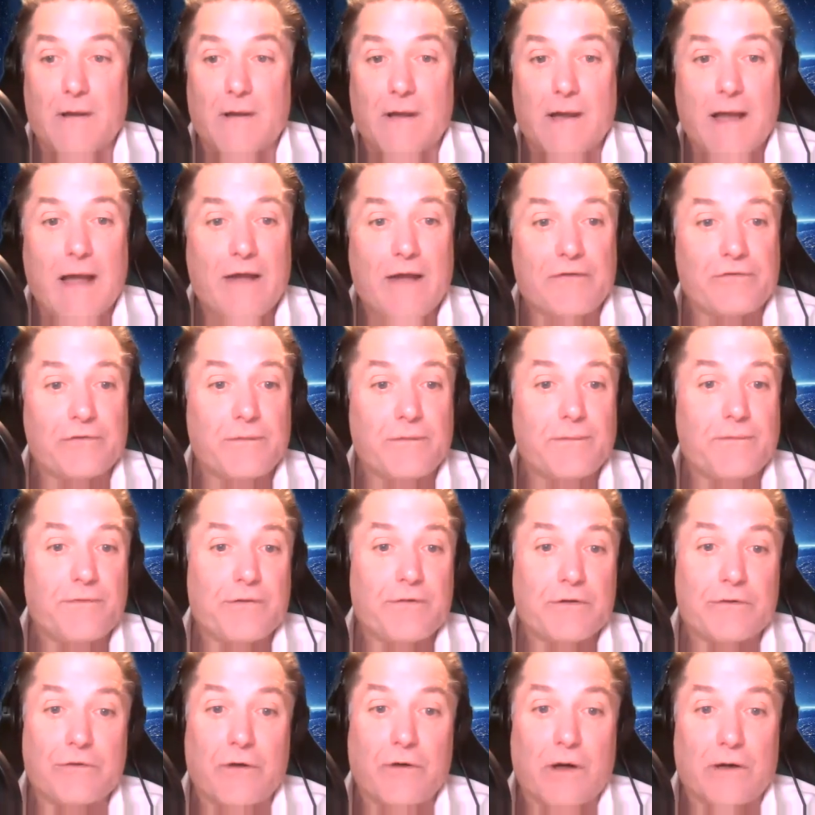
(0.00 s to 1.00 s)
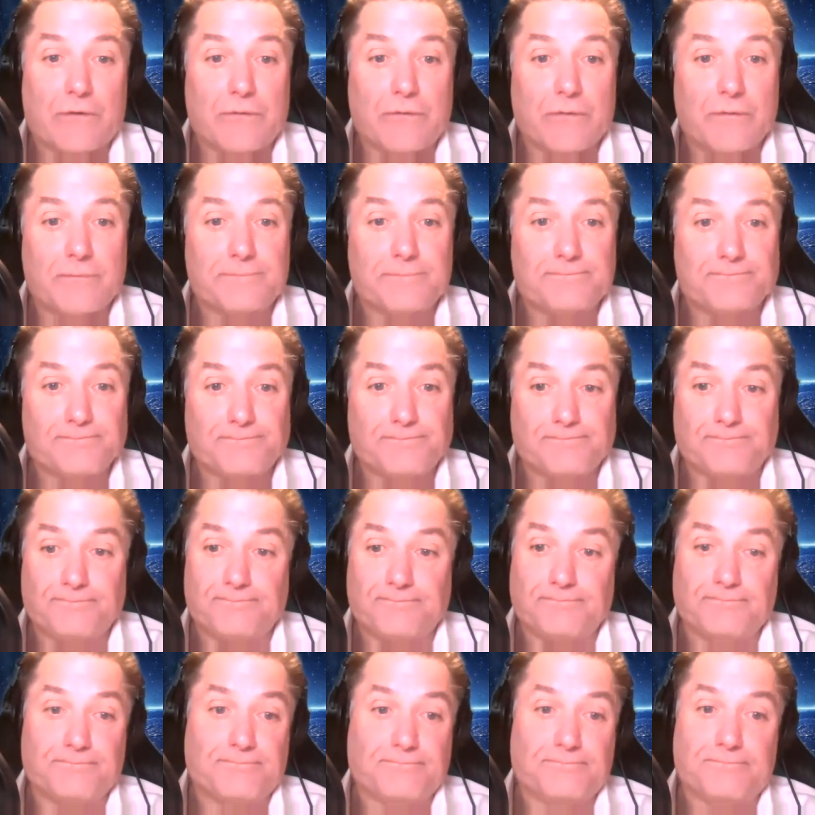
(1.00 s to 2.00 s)
Ask them if you can talk to them.
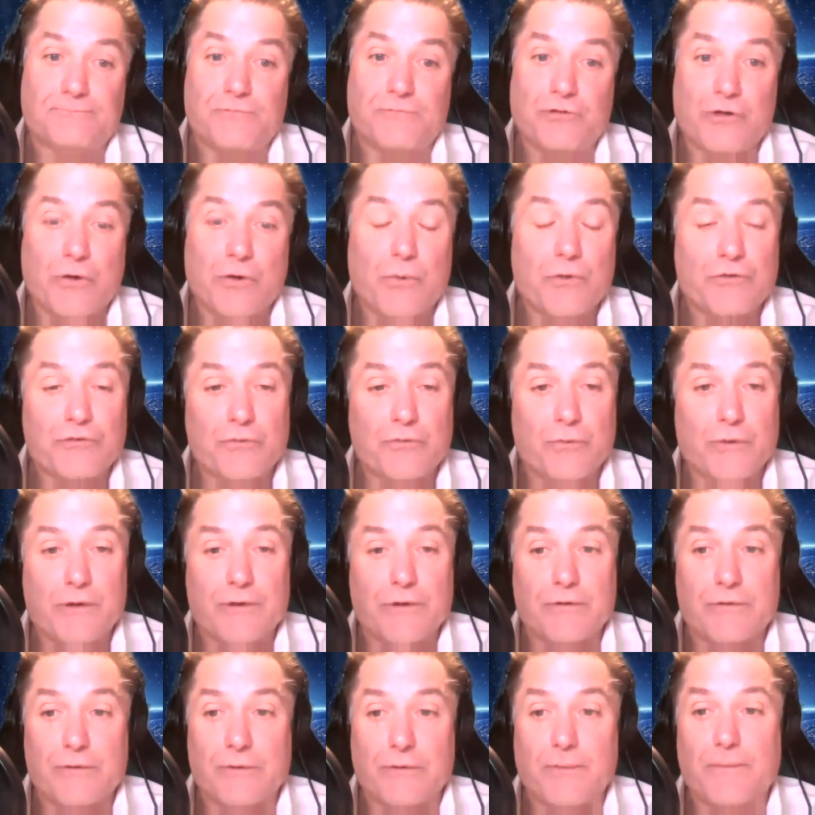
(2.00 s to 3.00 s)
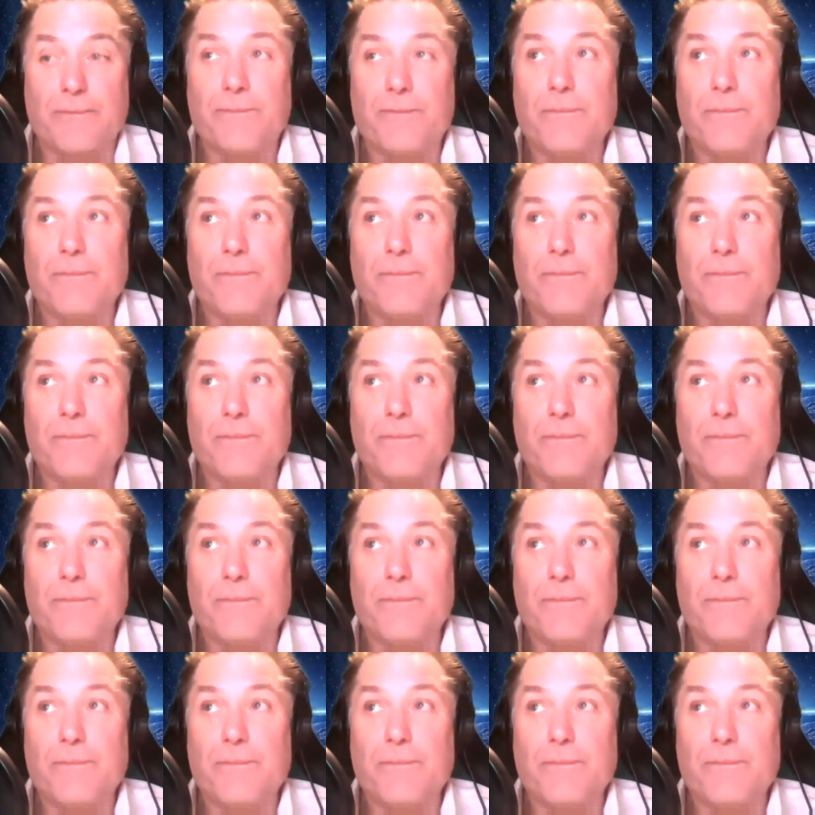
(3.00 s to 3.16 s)
Share what you want to do.